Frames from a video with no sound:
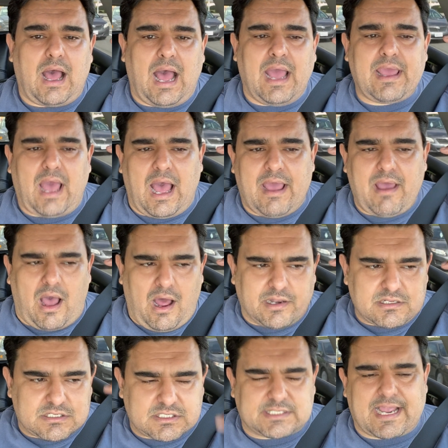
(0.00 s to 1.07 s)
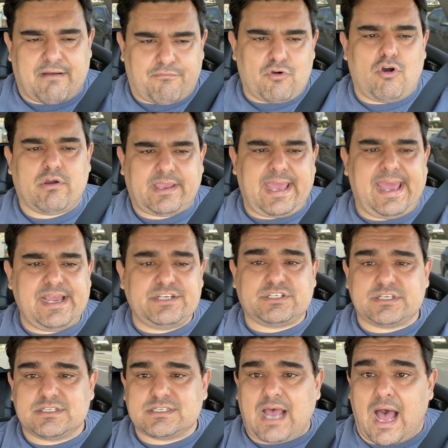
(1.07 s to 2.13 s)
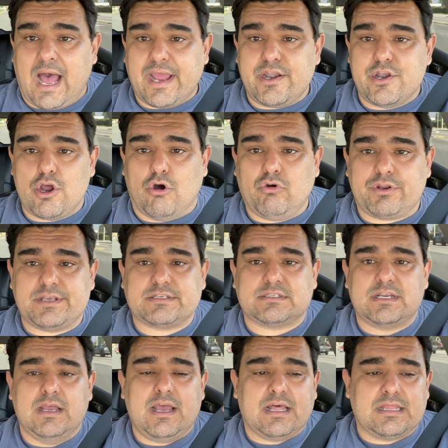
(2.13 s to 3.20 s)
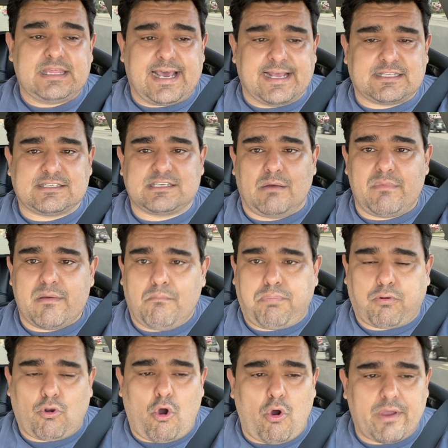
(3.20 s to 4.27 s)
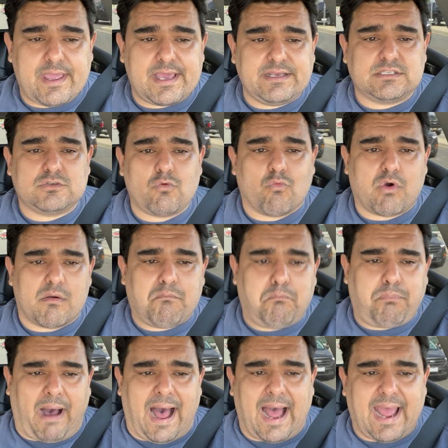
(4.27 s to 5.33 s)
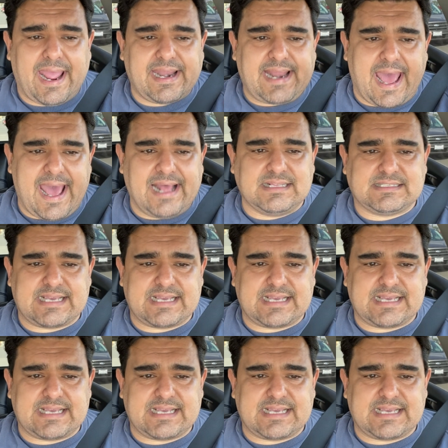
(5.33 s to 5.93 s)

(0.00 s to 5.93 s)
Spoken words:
I on several occasions, I noticed that some employees were buying hand